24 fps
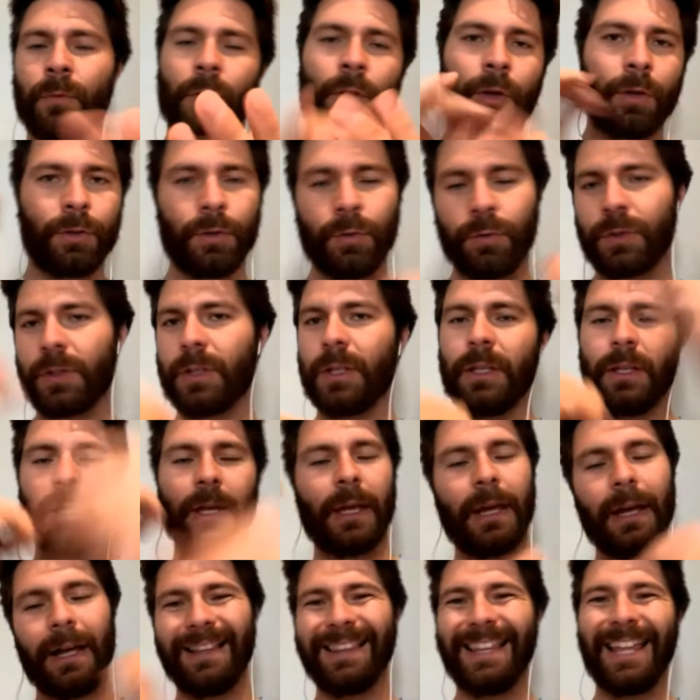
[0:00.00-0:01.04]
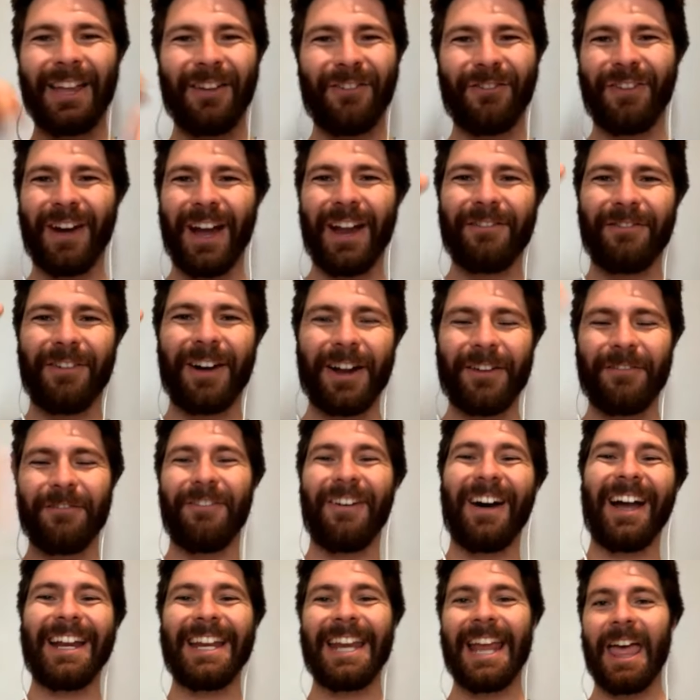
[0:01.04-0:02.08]
UCLA, fight, fight,
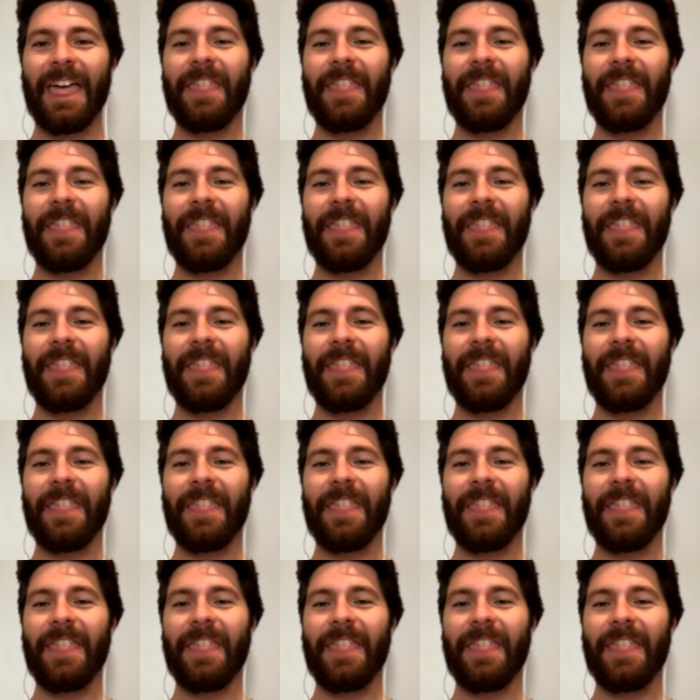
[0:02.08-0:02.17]
fight.